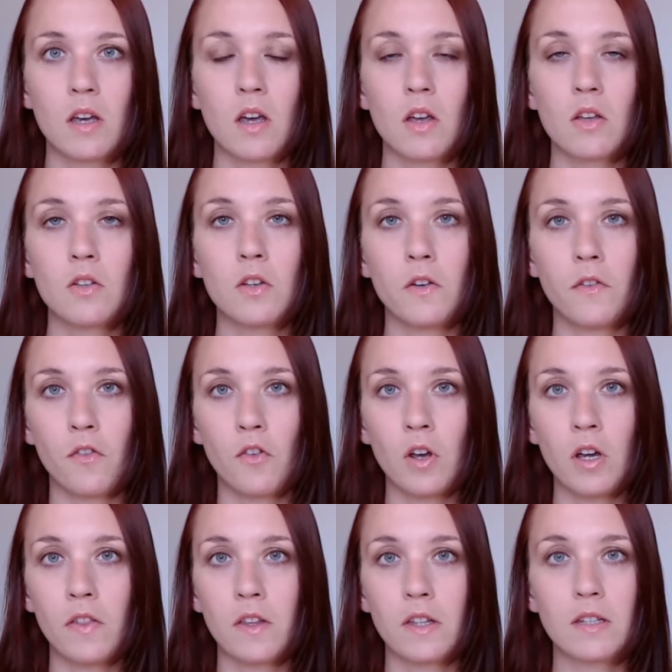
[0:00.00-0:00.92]
to free
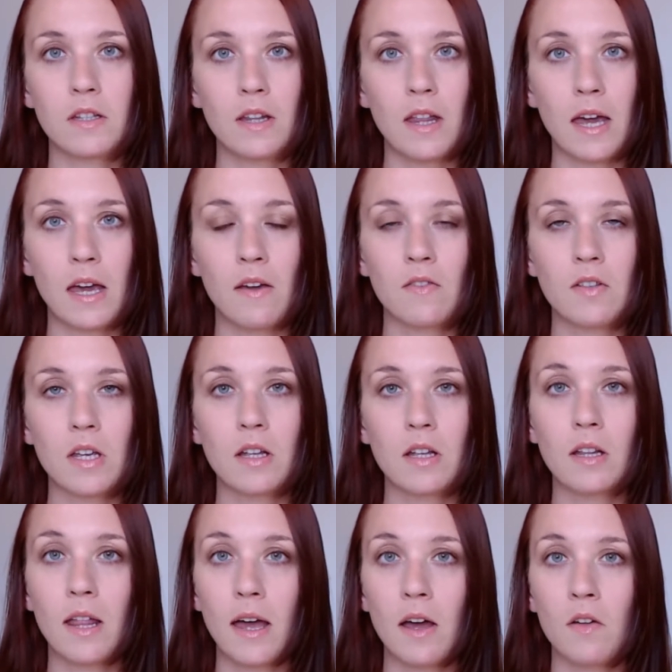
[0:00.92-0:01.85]
the slaves and
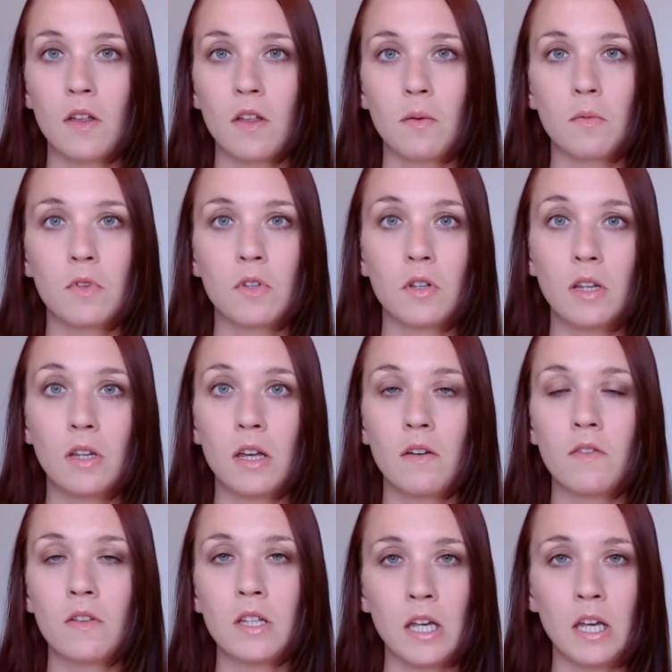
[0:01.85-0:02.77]
allow them to live
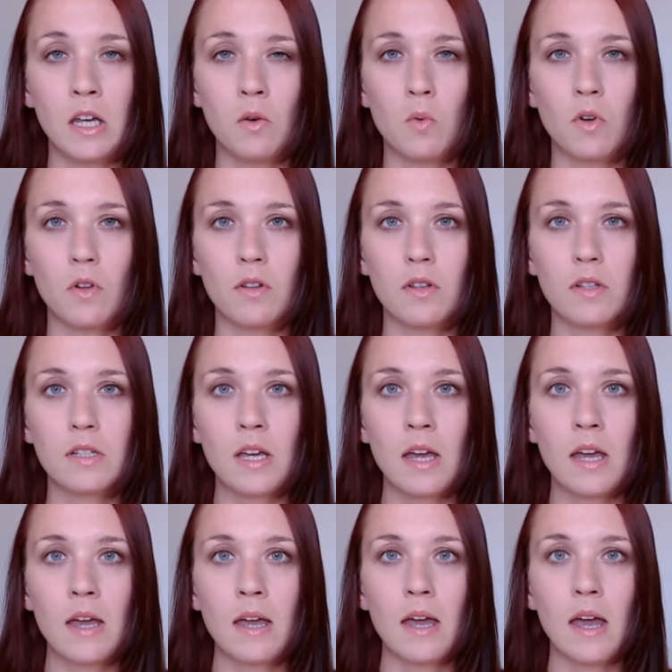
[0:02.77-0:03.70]
as equals.
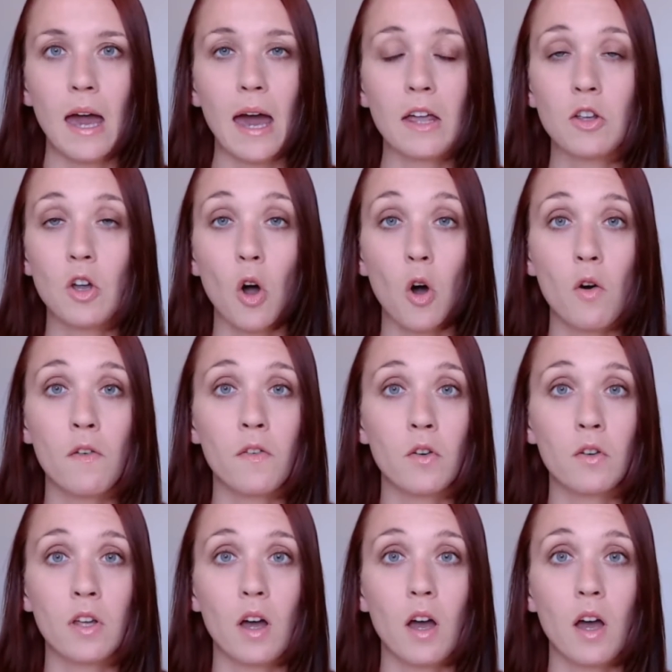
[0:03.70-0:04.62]
And over
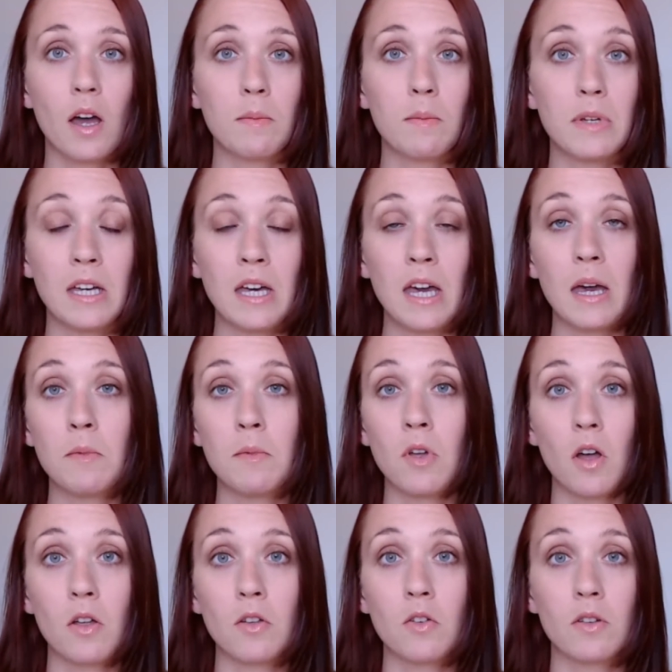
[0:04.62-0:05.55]
time, he came to
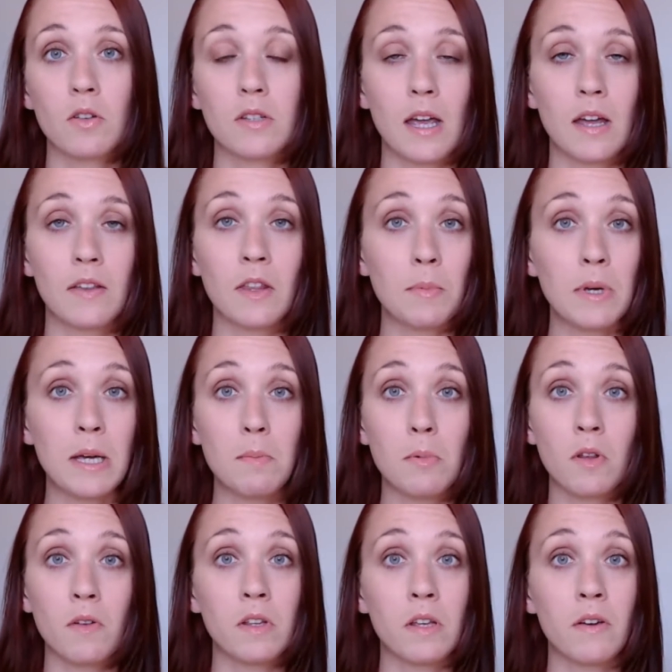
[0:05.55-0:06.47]
understand that people
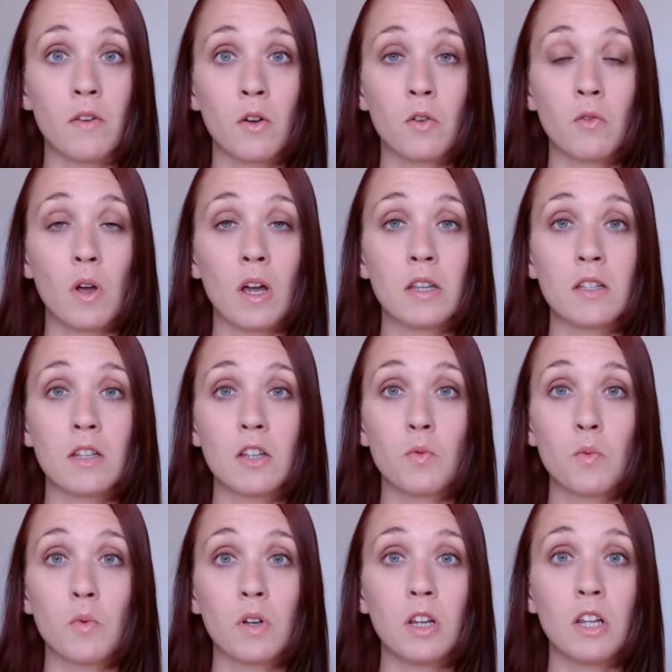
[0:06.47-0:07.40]
of different races
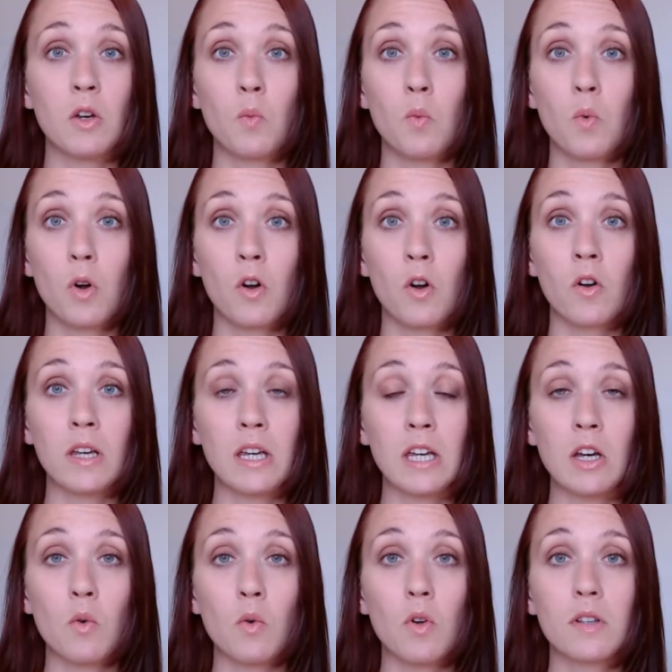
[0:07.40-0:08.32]
really were
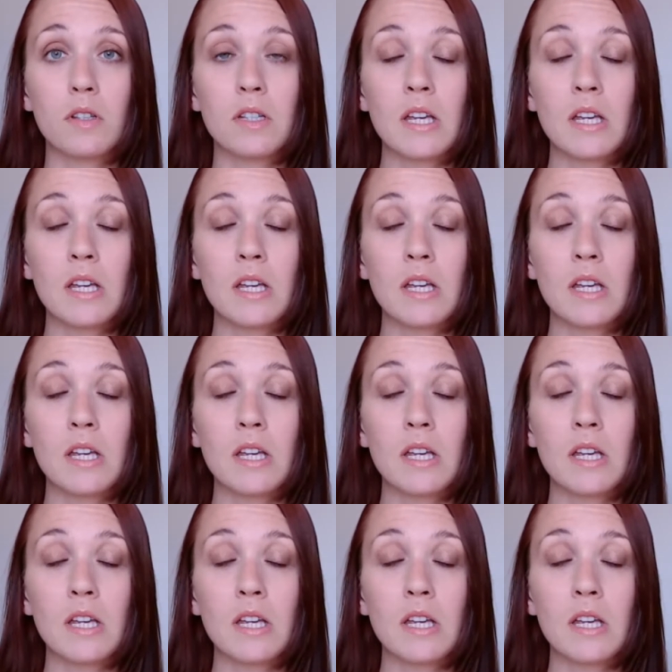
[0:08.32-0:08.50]
equals,